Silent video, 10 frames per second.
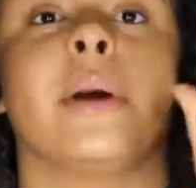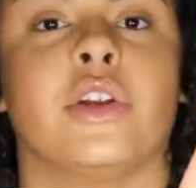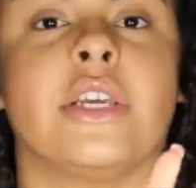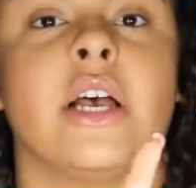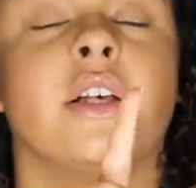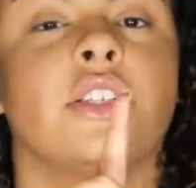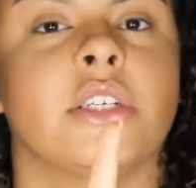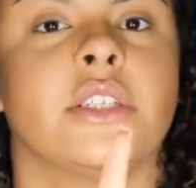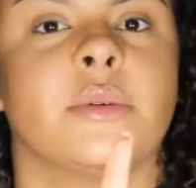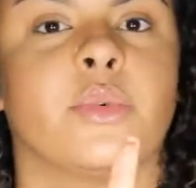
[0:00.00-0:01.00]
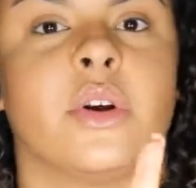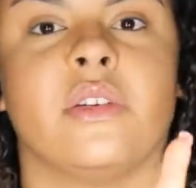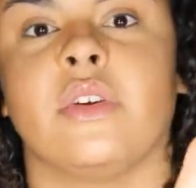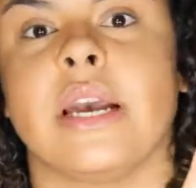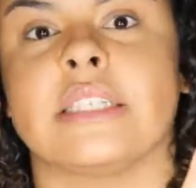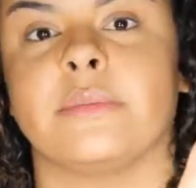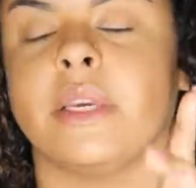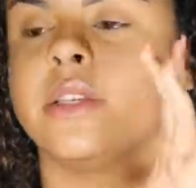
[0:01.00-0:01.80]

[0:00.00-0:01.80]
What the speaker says: but your tail is just as important if you ask me.